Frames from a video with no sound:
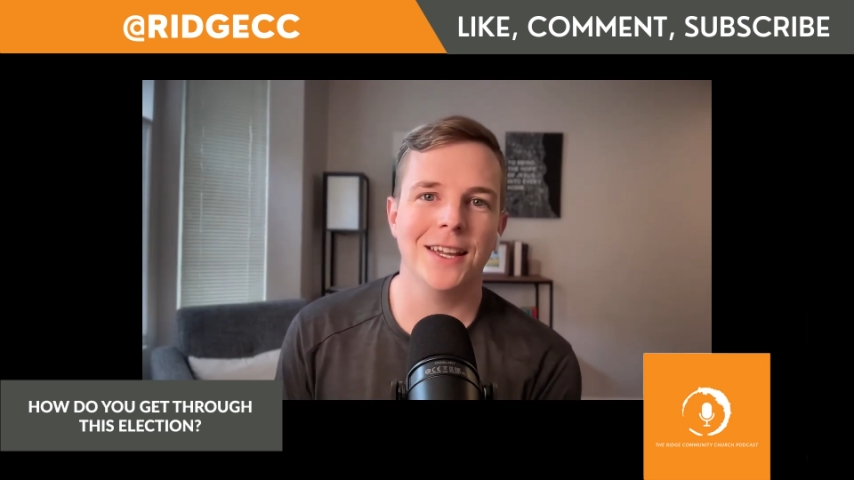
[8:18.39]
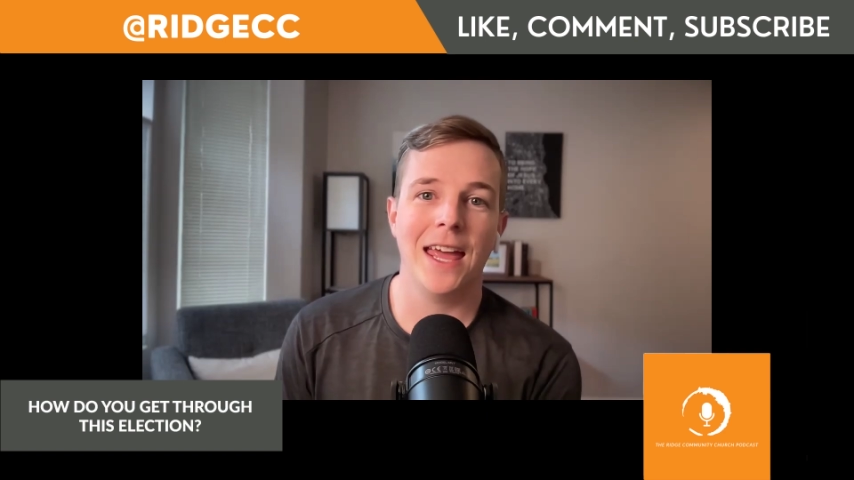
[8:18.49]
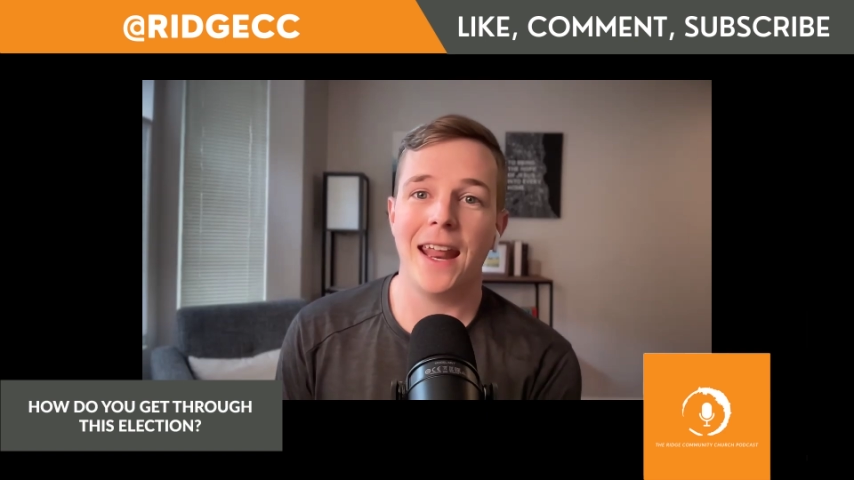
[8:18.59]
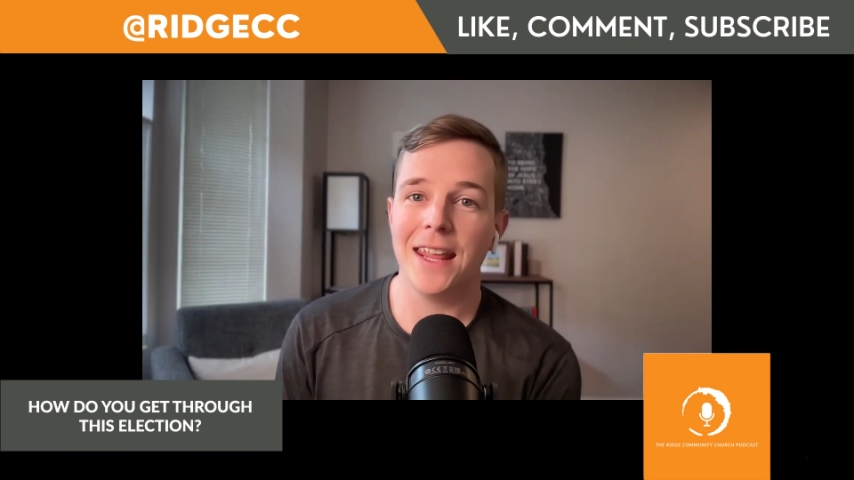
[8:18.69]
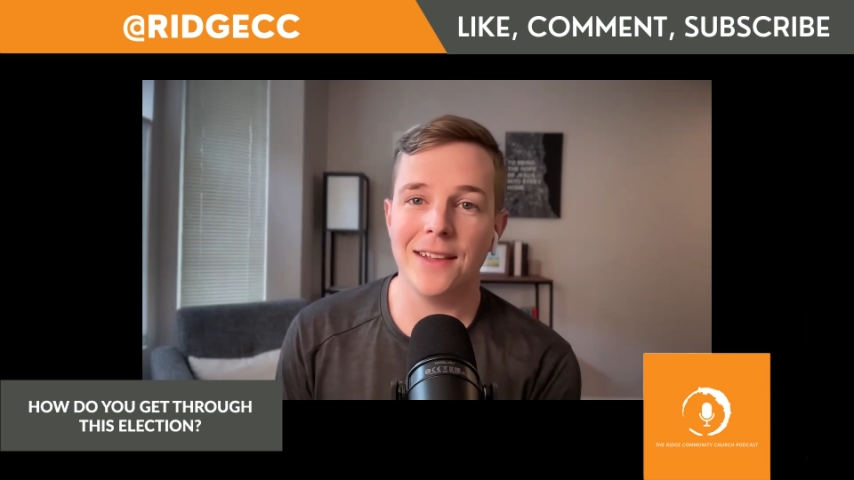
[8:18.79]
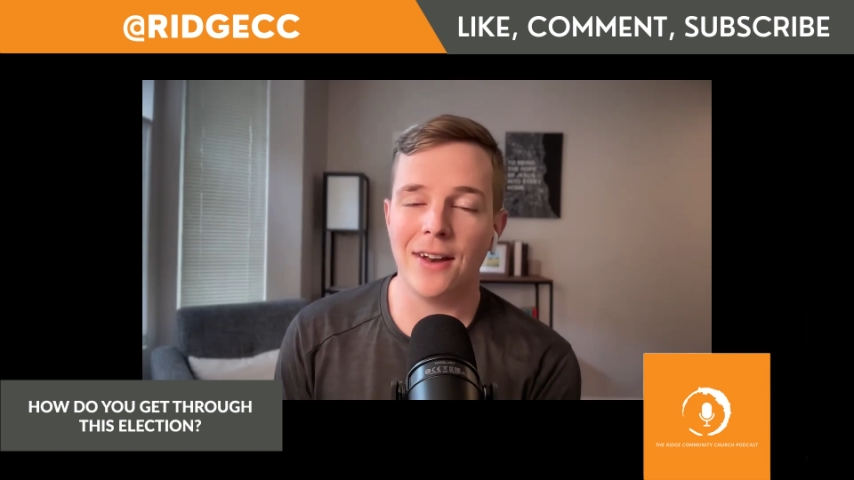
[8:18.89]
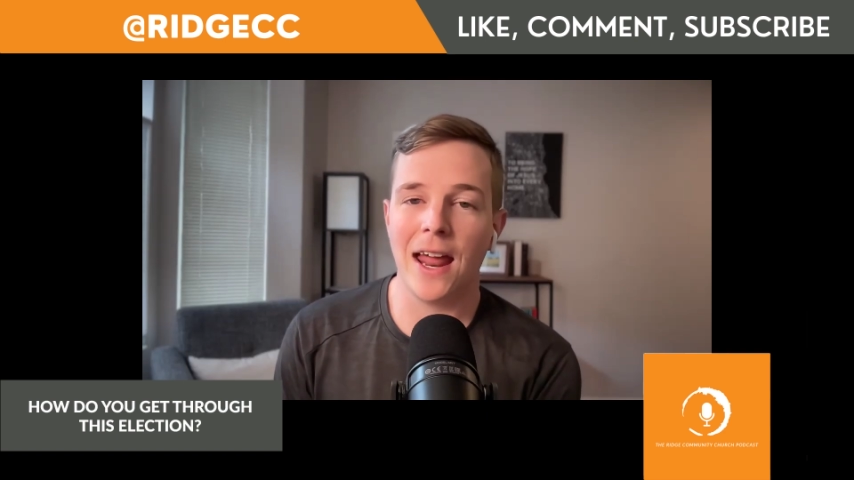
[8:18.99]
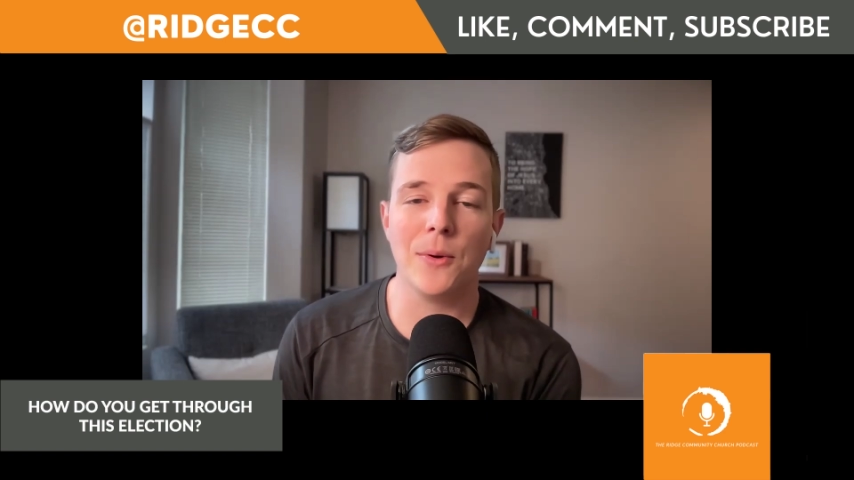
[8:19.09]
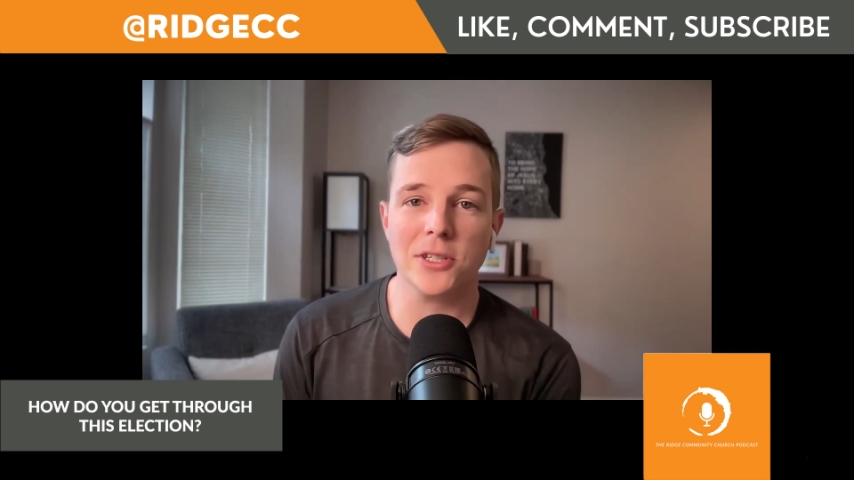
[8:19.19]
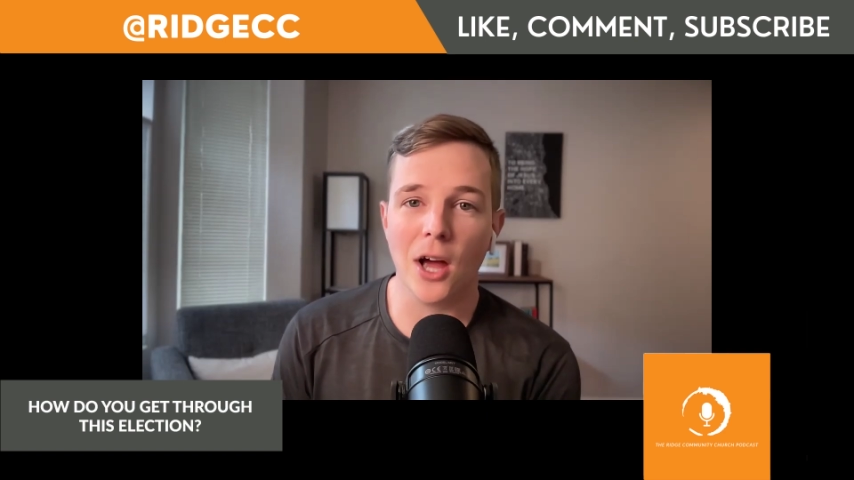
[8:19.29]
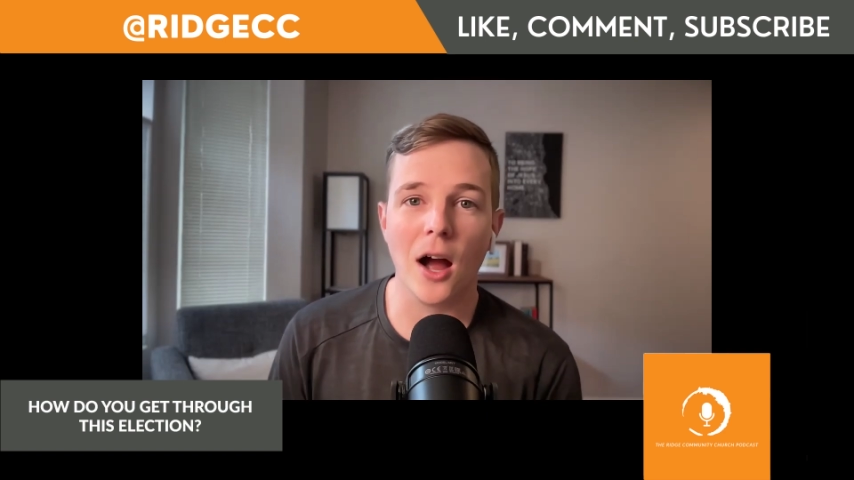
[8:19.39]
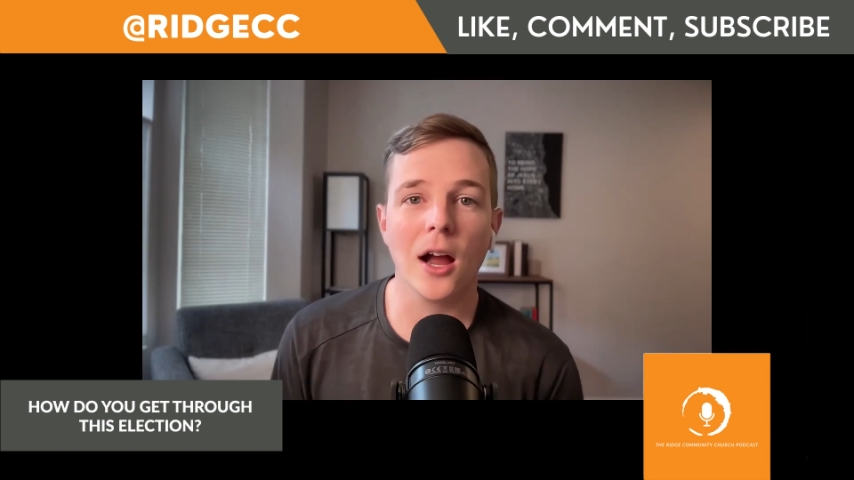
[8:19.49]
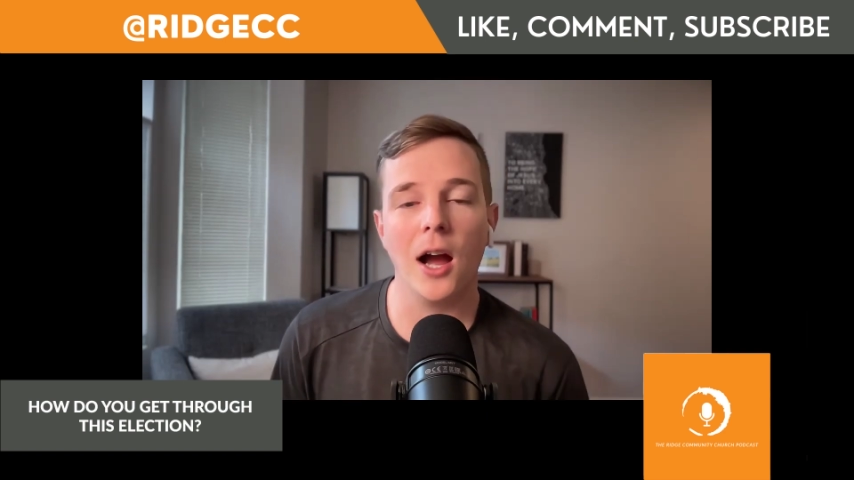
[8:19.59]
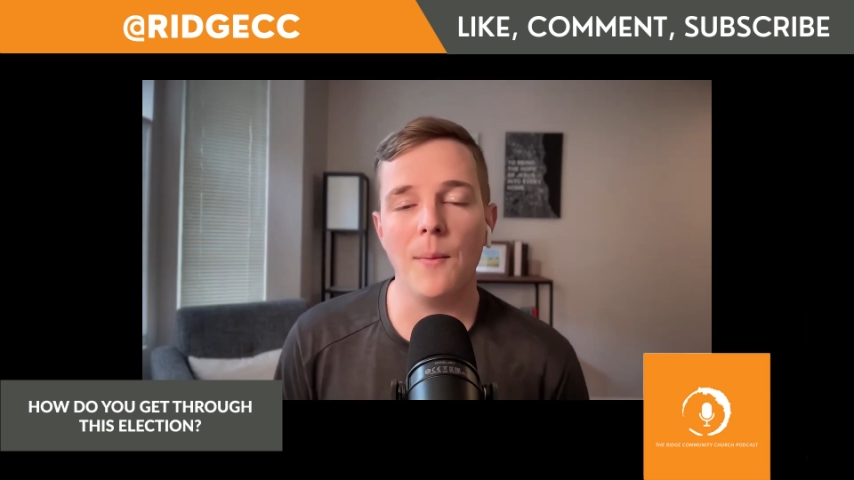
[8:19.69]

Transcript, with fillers: and even how we talk